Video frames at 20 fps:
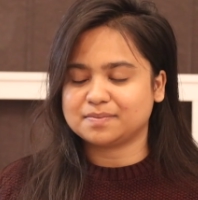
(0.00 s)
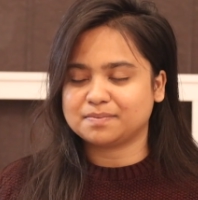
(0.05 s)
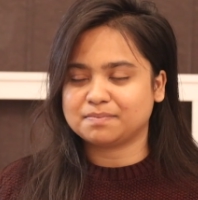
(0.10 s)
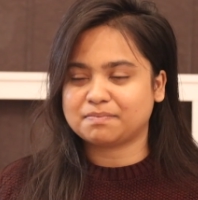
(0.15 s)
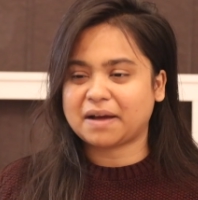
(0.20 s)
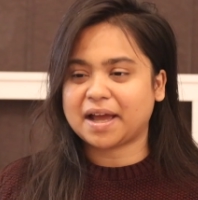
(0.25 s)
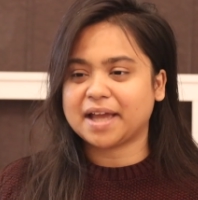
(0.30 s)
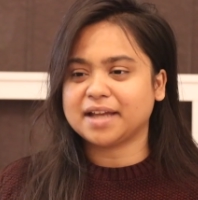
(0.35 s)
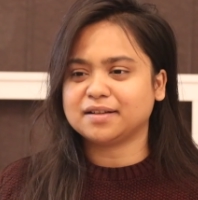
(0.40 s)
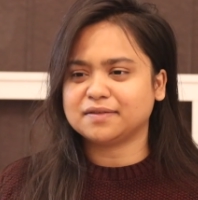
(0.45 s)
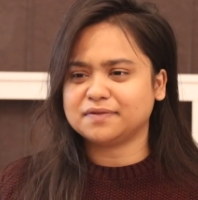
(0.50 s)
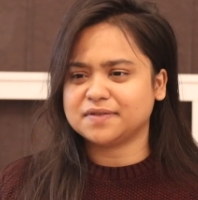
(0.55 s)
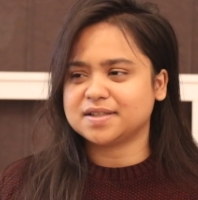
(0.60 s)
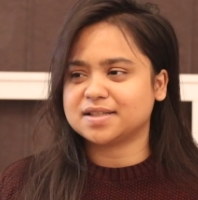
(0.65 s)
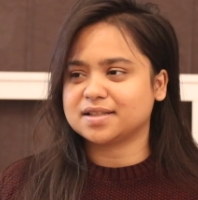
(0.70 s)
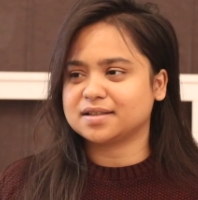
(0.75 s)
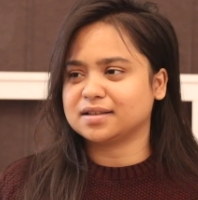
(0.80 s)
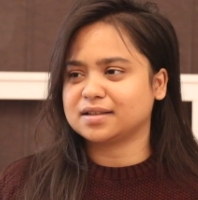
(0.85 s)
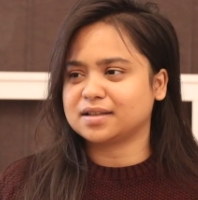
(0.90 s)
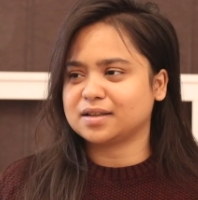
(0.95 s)
buying a
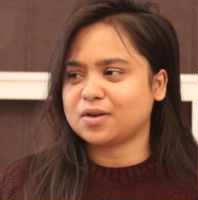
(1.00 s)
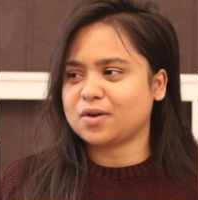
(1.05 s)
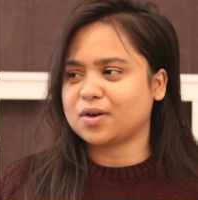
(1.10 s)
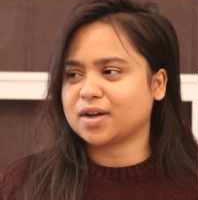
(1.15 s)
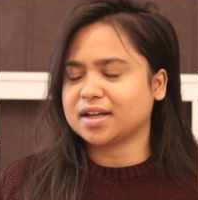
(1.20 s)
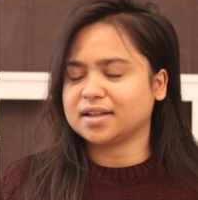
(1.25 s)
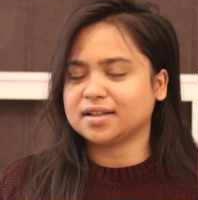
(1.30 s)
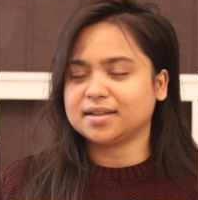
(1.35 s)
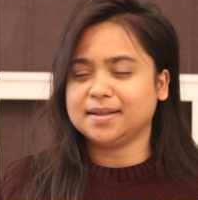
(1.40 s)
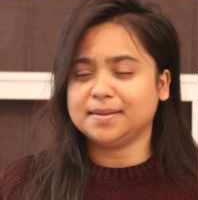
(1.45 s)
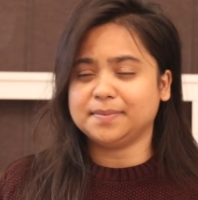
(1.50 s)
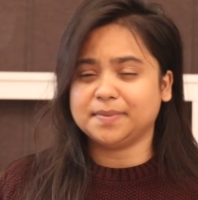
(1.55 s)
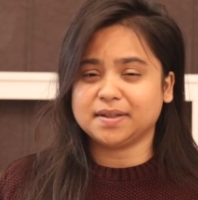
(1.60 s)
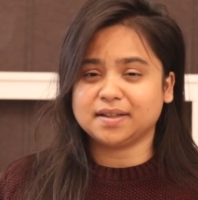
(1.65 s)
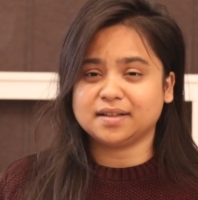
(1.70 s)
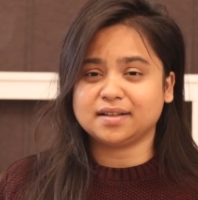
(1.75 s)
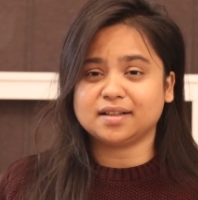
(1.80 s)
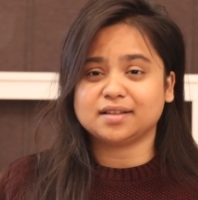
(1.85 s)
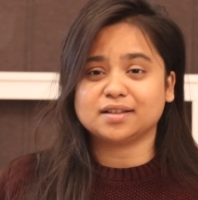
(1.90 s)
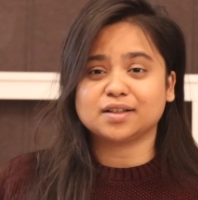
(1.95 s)
physical clock and
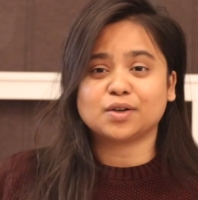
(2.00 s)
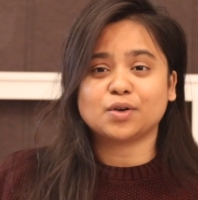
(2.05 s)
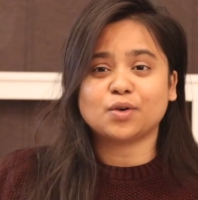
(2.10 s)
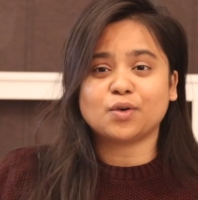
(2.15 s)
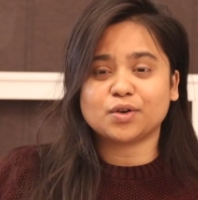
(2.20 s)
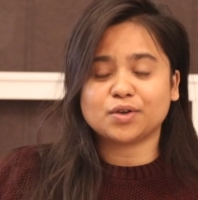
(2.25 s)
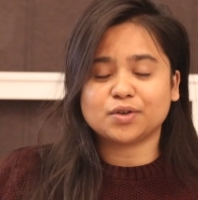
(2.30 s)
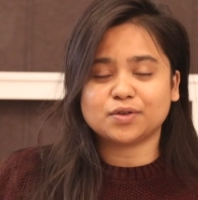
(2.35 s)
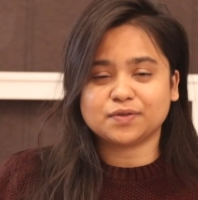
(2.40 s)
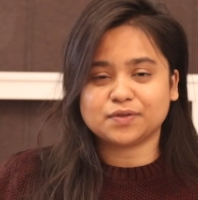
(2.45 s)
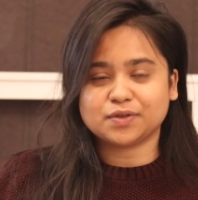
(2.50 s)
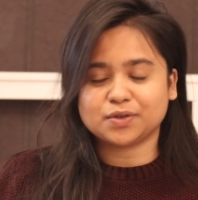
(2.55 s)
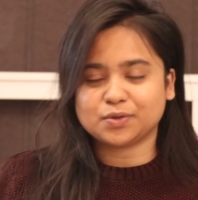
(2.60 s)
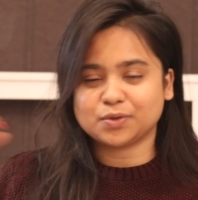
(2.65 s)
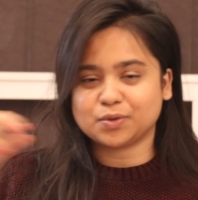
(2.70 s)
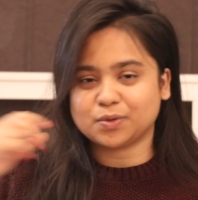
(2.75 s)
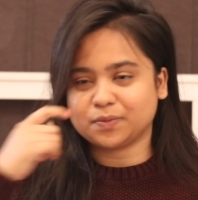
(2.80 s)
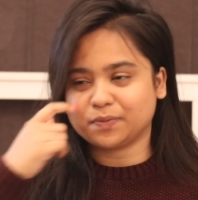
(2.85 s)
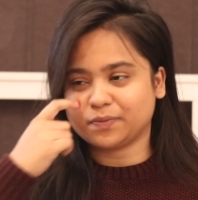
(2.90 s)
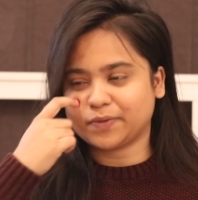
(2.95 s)
keeping it at the corner of the
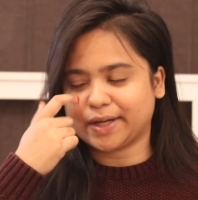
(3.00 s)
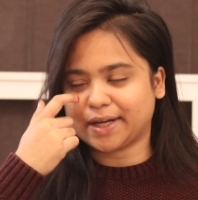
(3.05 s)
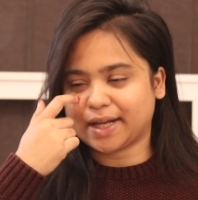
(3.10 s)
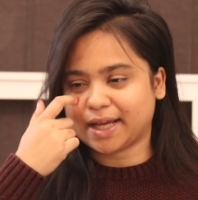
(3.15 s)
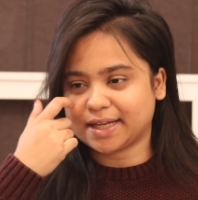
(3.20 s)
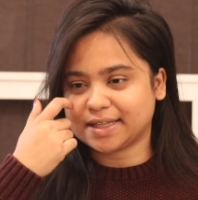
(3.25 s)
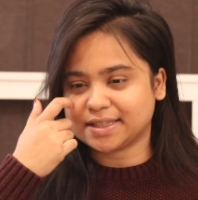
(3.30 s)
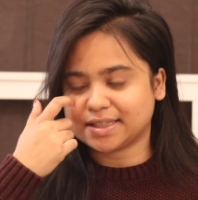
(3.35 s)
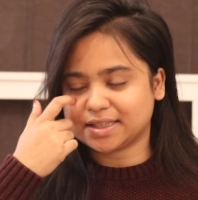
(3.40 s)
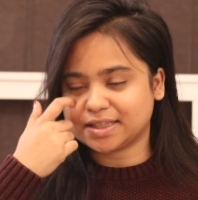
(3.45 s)
room when I